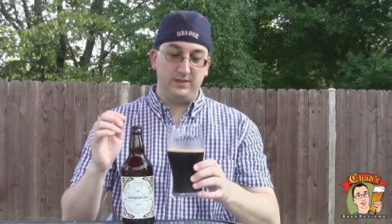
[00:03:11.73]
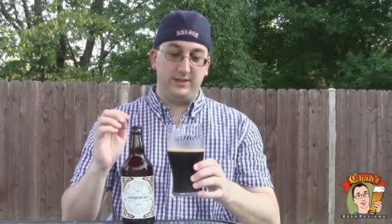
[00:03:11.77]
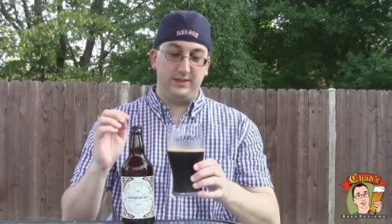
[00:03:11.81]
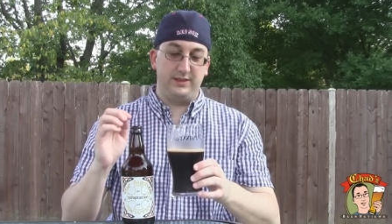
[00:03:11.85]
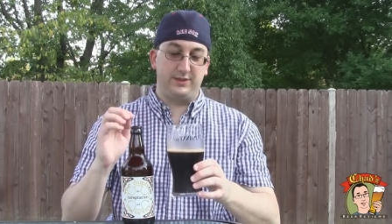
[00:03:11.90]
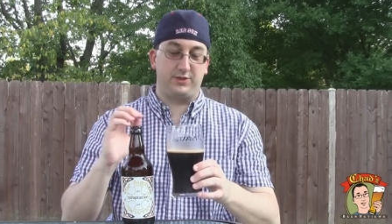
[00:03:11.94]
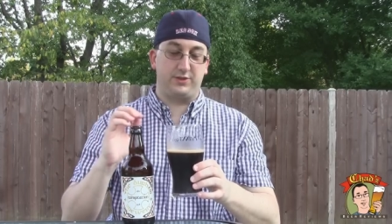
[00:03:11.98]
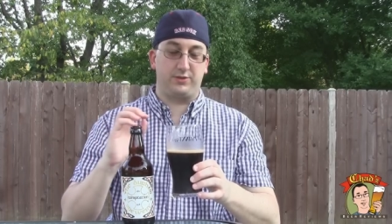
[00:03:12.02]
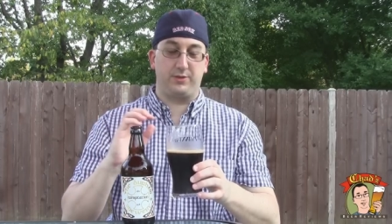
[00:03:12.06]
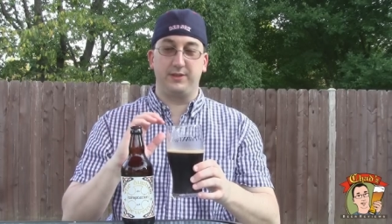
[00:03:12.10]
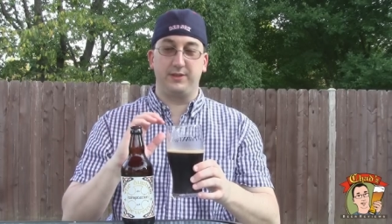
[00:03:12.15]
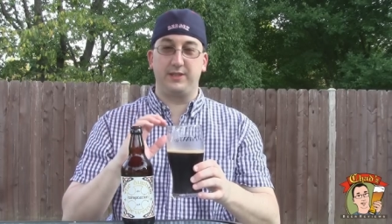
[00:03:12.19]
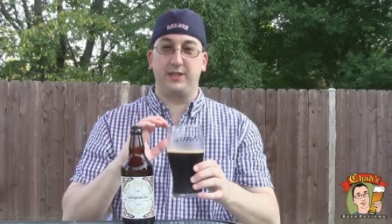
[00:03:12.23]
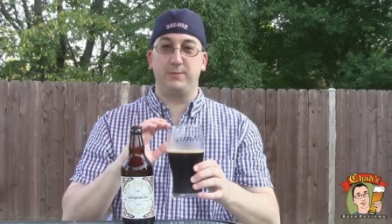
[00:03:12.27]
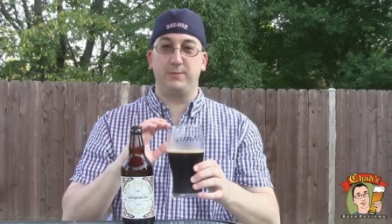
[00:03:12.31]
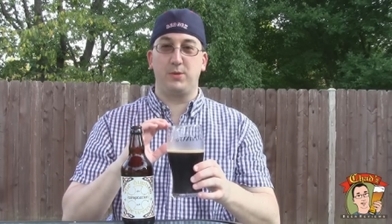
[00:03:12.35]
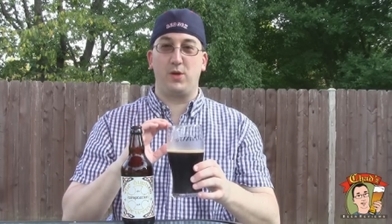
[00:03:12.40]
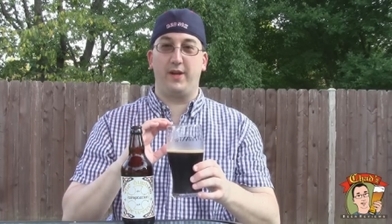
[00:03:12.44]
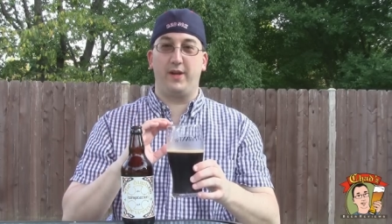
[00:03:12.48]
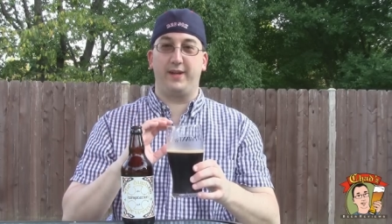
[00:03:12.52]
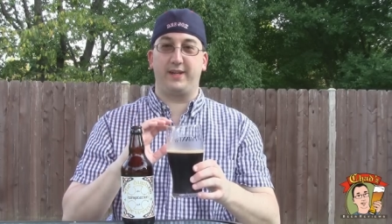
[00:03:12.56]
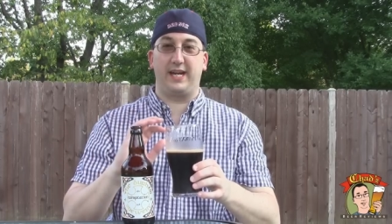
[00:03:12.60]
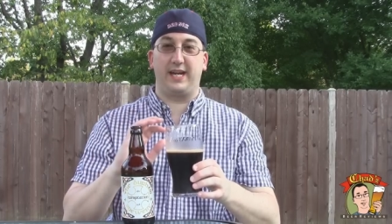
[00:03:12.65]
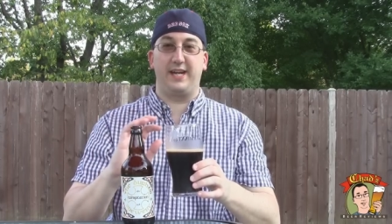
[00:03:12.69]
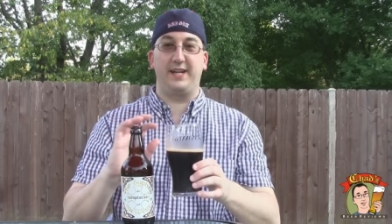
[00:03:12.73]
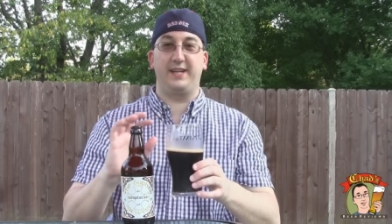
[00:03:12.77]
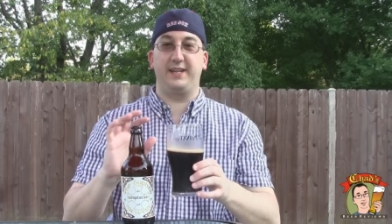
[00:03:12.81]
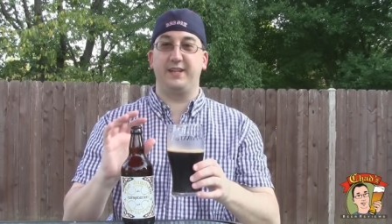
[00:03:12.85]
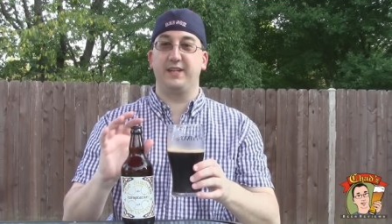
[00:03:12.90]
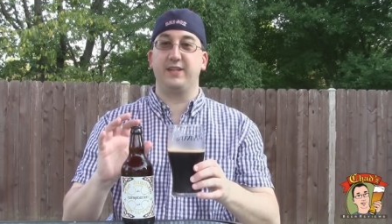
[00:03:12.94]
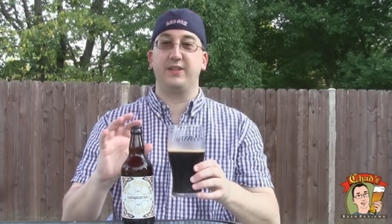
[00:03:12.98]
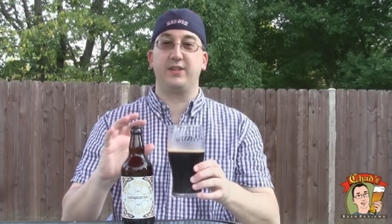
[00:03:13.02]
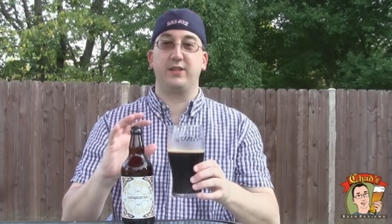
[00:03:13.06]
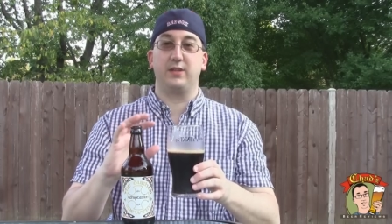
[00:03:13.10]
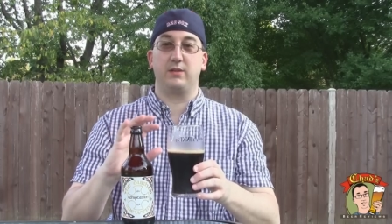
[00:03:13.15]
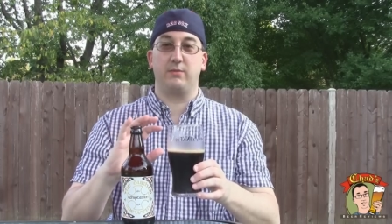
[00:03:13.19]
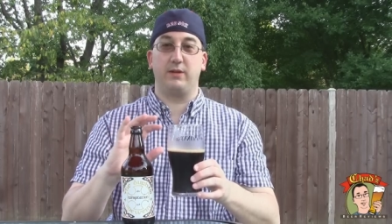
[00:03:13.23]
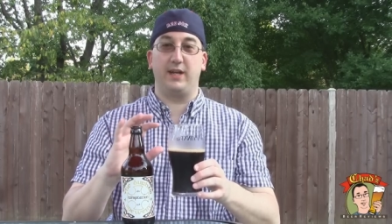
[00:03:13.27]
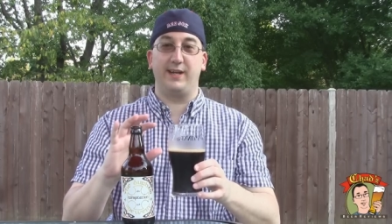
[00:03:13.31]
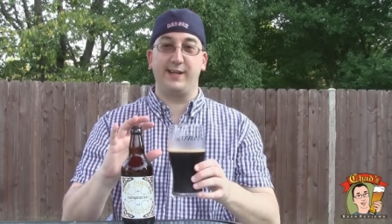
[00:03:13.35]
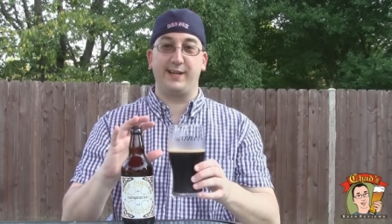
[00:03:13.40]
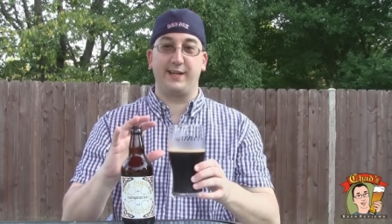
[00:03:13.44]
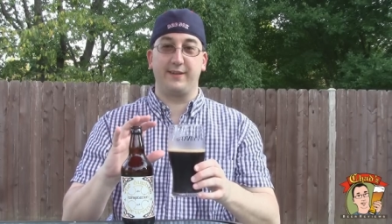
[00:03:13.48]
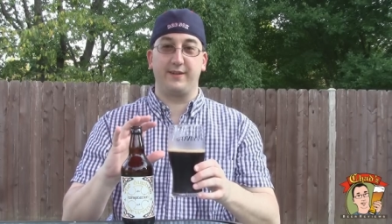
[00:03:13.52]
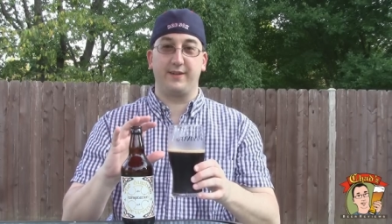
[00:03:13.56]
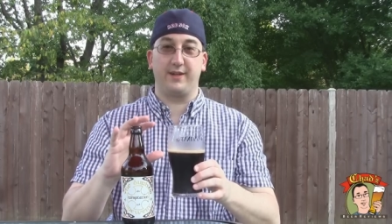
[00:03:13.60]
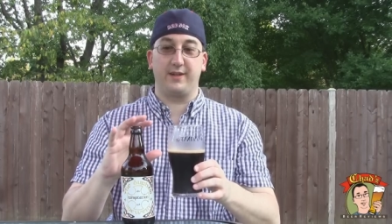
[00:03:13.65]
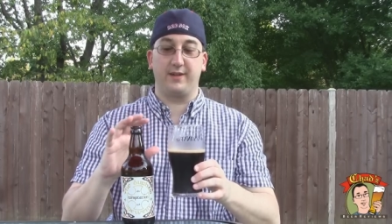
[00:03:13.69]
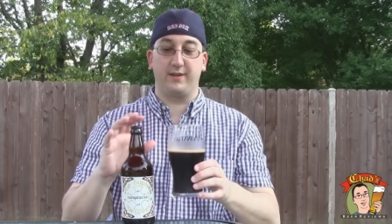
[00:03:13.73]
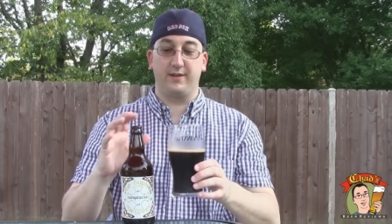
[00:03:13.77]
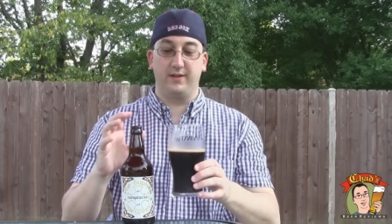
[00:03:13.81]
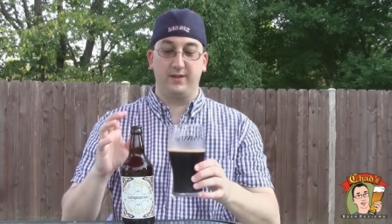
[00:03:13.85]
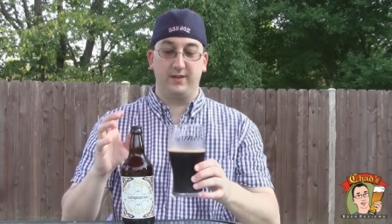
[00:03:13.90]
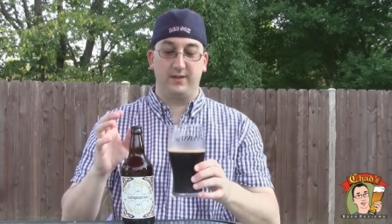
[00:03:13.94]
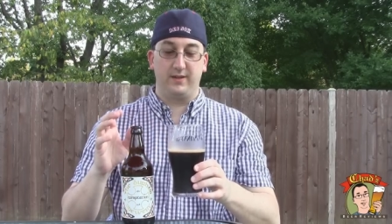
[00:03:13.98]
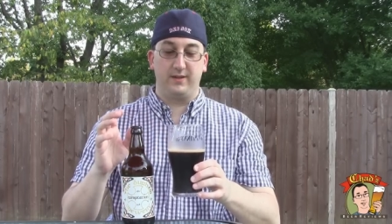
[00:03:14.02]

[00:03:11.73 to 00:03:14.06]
It's drinking more like any other regular